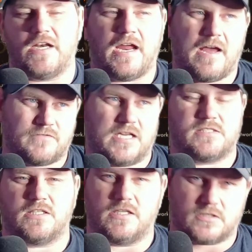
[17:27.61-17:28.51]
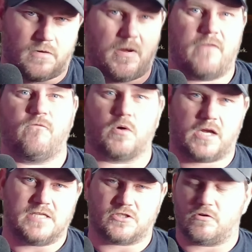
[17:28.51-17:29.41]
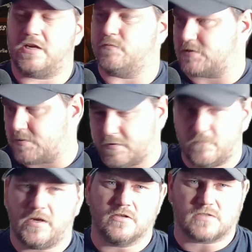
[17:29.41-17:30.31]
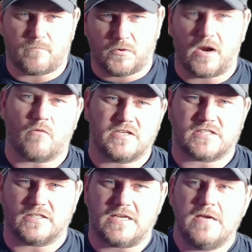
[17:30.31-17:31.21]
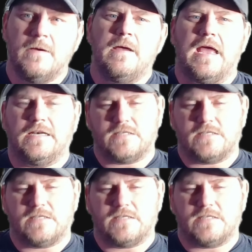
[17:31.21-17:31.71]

and I have tested this on my 4K screen with some of the videos I put out recently, and